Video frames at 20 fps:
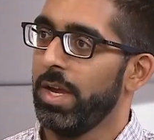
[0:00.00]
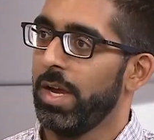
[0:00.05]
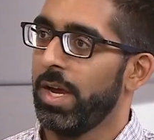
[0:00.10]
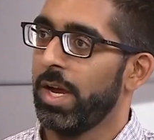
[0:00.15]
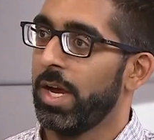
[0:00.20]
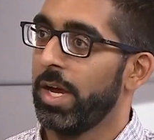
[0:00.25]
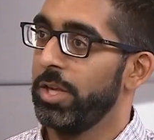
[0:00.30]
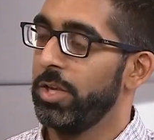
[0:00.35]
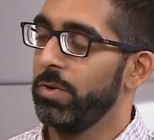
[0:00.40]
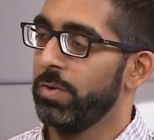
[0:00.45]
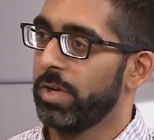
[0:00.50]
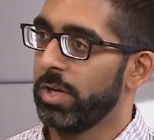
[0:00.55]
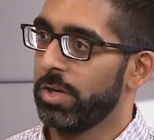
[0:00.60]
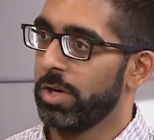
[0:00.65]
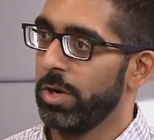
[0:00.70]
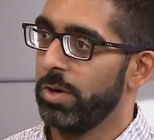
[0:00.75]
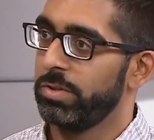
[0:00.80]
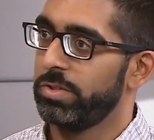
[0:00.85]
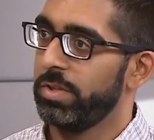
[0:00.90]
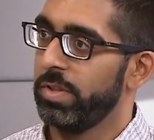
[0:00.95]
uh, you can
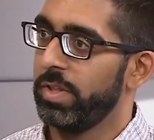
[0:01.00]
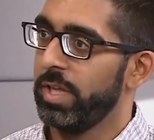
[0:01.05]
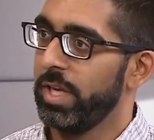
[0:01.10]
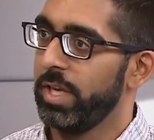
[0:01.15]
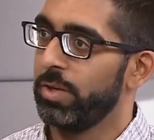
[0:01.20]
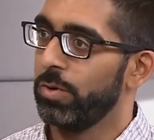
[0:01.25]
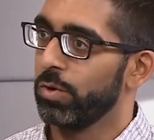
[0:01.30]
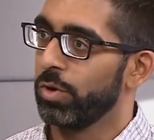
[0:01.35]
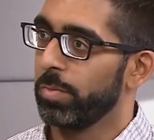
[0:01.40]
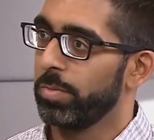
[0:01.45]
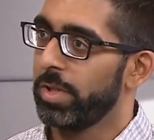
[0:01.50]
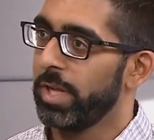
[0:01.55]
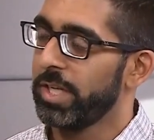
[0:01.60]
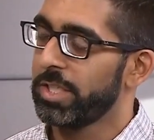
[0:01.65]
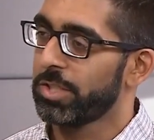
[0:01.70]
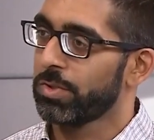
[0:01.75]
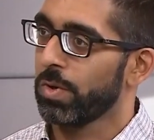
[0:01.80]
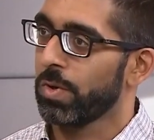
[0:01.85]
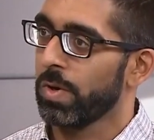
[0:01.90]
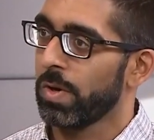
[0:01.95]
go to the Google Play
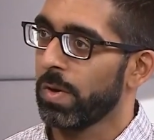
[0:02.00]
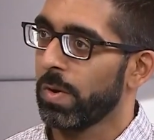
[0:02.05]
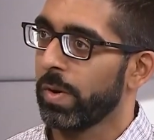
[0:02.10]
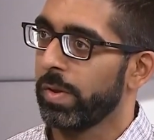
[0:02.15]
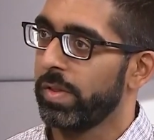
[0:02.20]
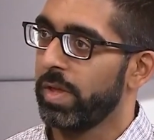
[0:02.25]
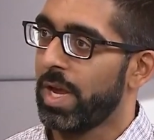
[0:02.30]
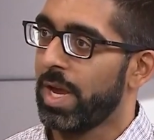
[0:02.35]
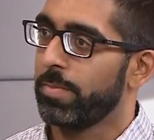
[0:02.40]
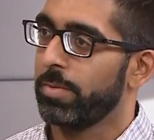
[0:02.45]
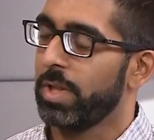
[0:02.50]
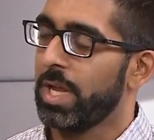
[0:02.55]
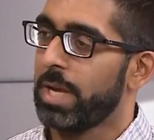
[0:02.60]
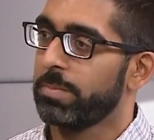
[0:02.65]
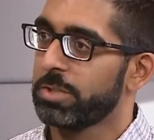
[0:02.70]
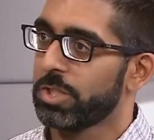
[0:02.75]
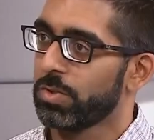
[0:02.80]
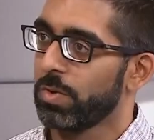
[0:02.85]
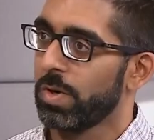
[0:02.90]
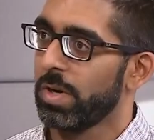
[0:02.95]
Store or the Apple
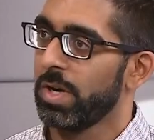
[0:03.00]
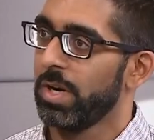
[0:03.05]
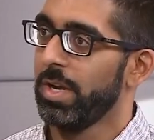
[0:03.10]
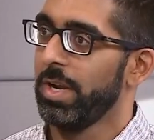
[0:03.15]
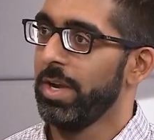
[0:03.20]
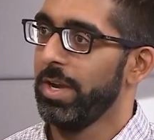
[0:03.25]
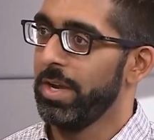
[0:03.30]
App Store.